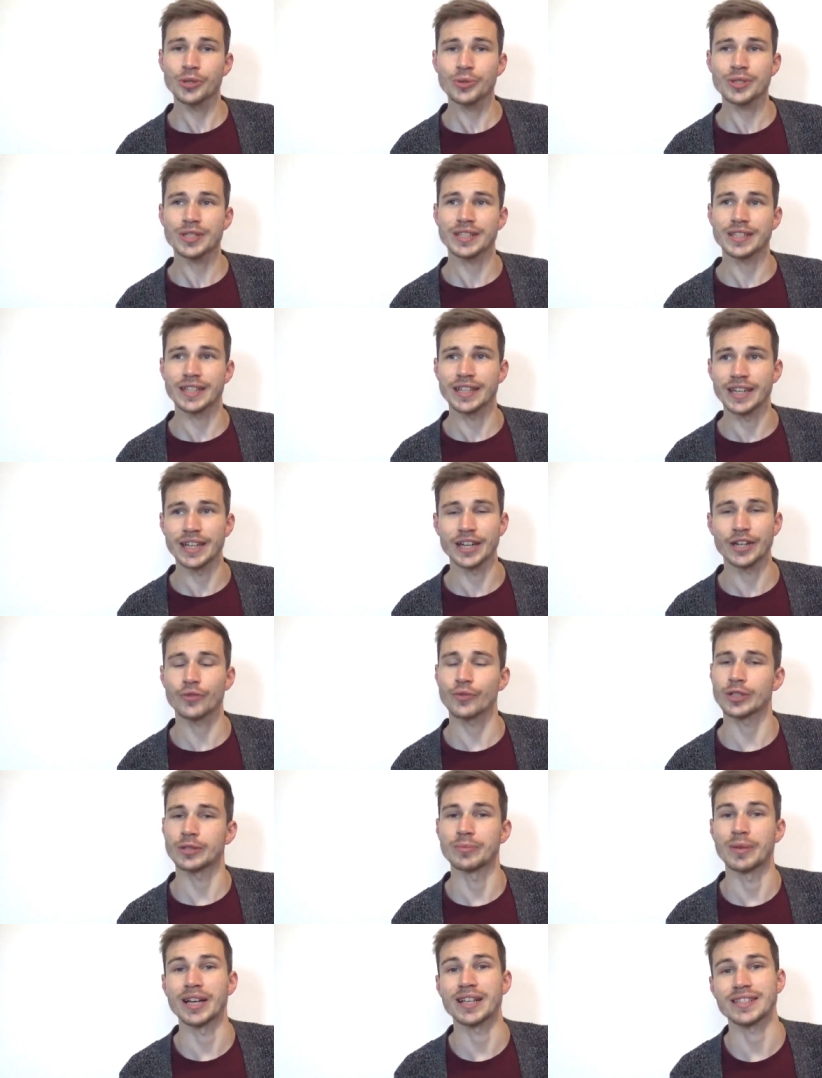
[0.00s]
using here
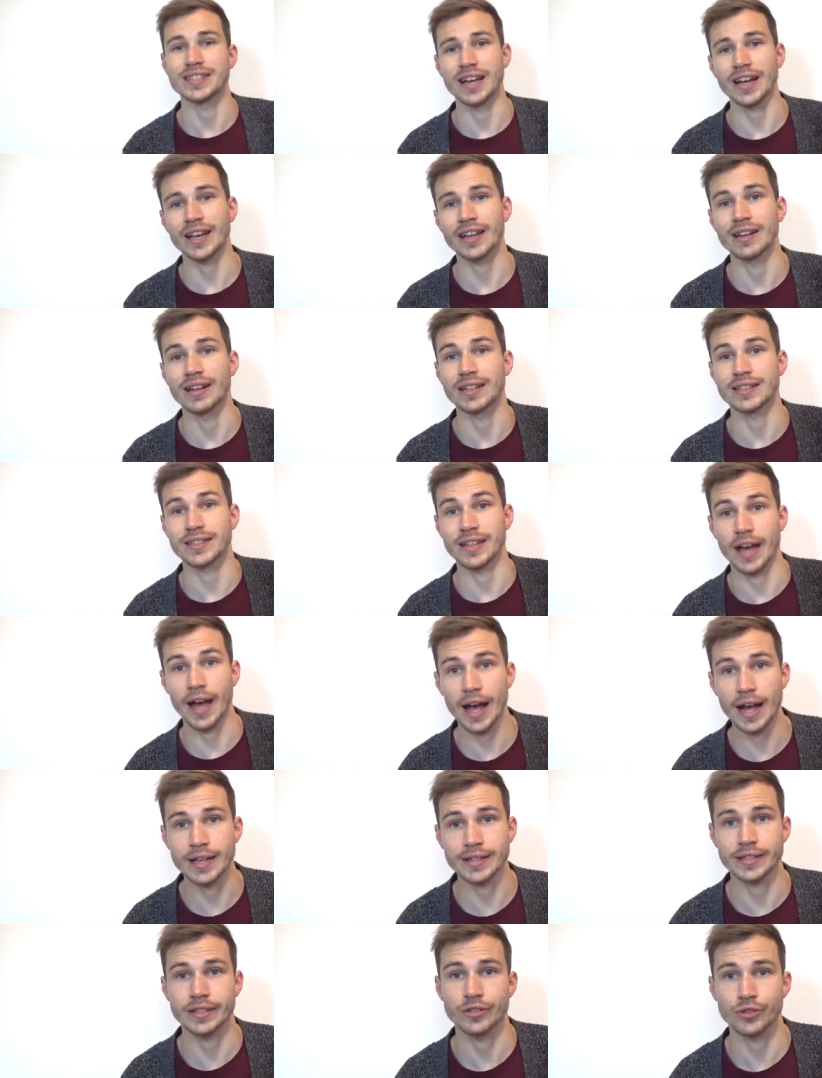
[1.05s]
with my succulents
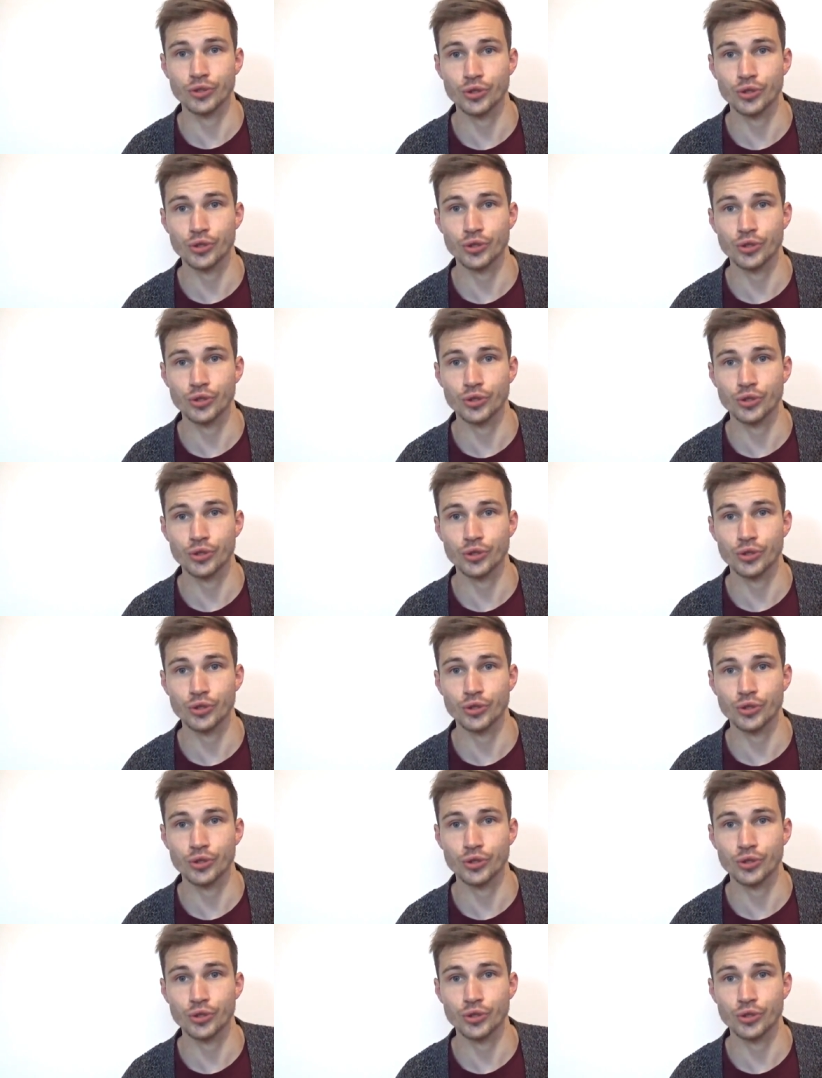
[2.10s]
as